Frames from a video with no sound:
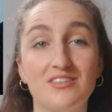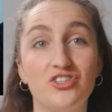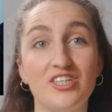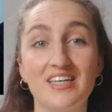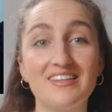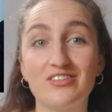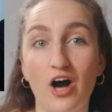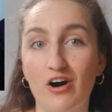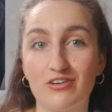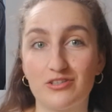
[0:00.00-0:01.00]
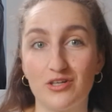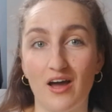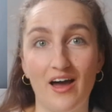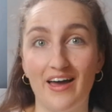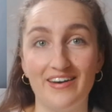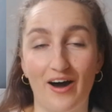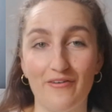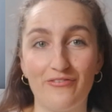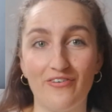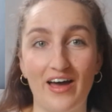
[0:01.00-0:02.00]
she didn't talk. Or everybody uh,
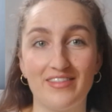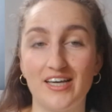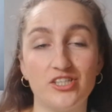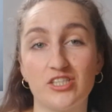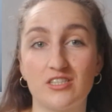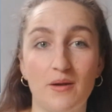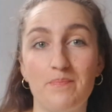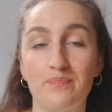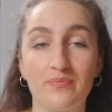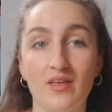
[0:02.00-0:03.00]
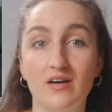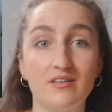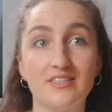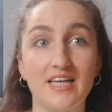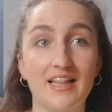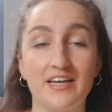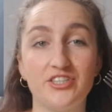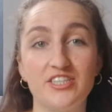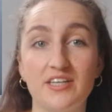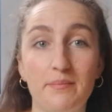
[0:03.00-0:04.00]
enough, and they just each a list of tasks. Said, like,
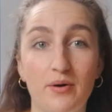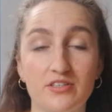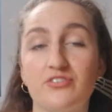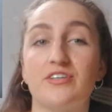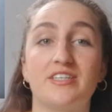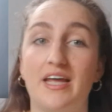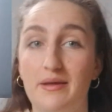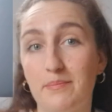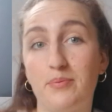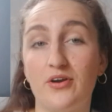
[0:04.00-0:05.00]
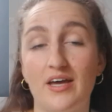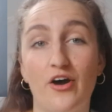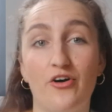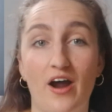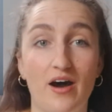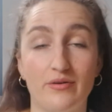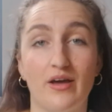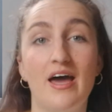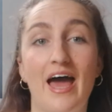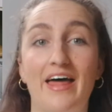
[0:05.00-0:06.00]
she's an imposter. So get Put her out,
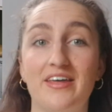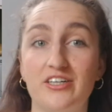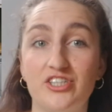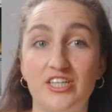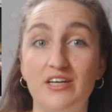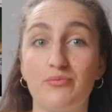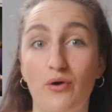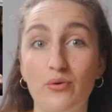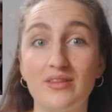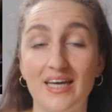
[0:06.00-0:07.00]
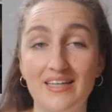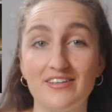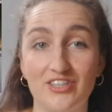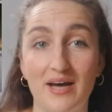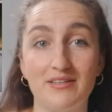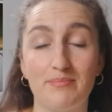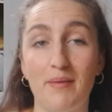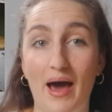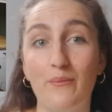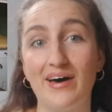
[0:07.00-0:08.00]
and then she wrote in the chat
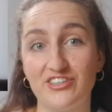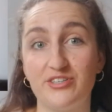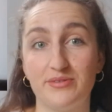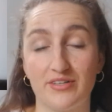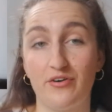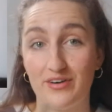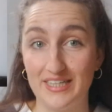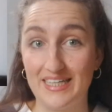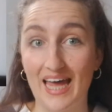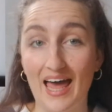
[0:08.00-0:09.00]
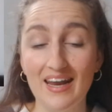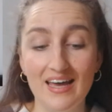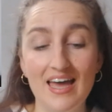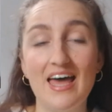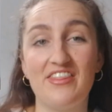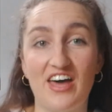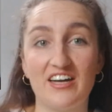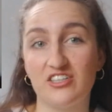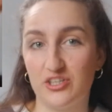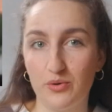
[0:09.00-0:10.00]
while she was already dead
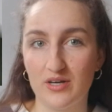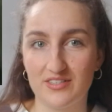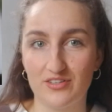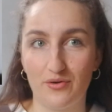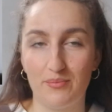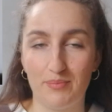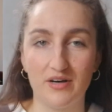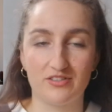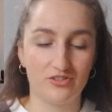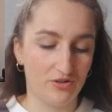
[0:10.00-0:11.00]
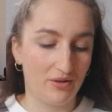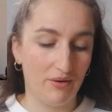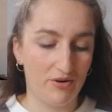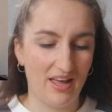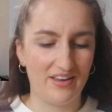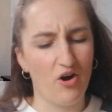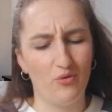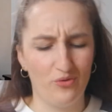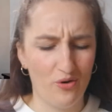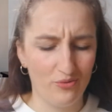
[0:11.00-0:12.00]
that she wasn't the imposter. So they were like,
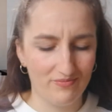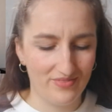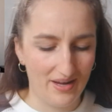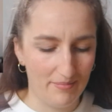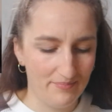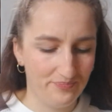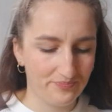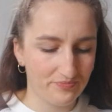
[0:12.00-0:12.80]
oh.